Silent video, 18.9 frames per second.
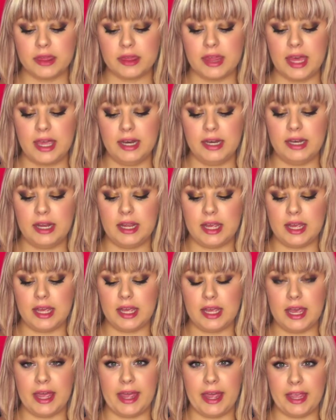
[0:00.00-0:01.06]
then
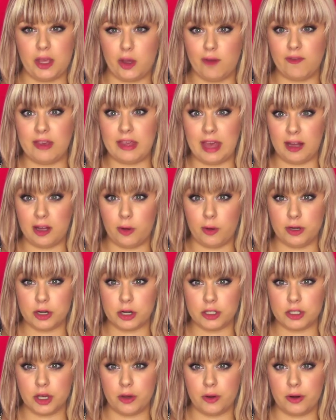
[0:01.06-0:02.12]
you have a yellow
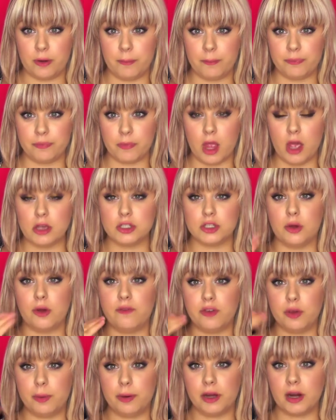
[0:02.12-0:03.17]
undertone. So
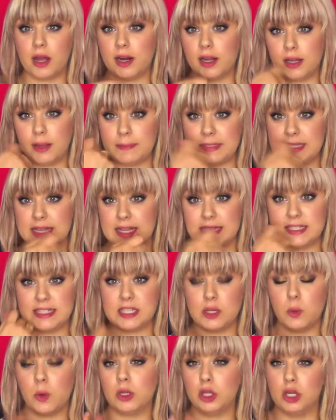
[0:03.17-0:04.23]
if you put on a lipstick and
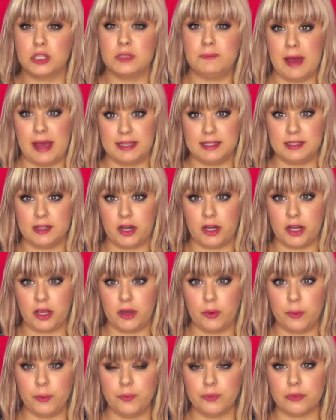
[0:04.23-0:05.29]
see what looks best on
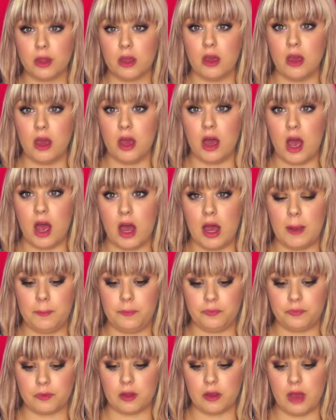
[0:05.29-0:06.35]
you.
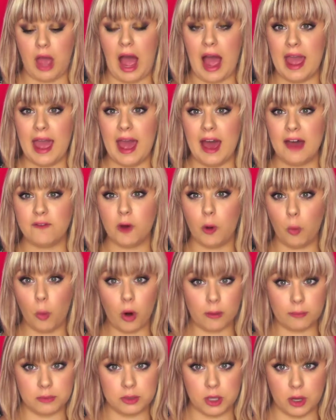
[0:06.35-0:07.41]
I have a
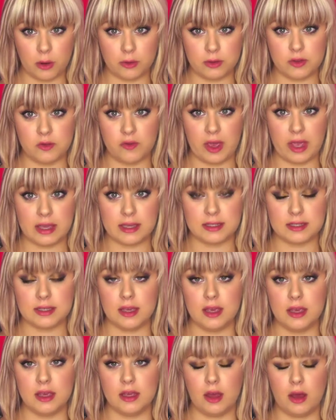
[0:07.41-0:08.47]
warm-toned
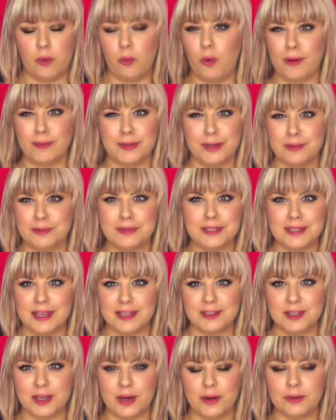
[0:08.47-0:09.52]
face, a warm-toned
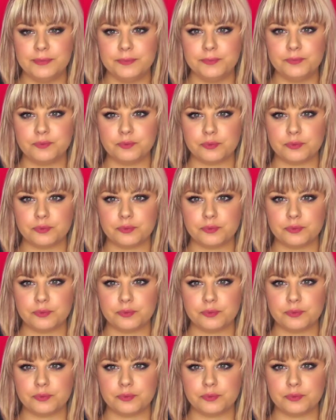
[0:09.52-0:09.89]
skin tone.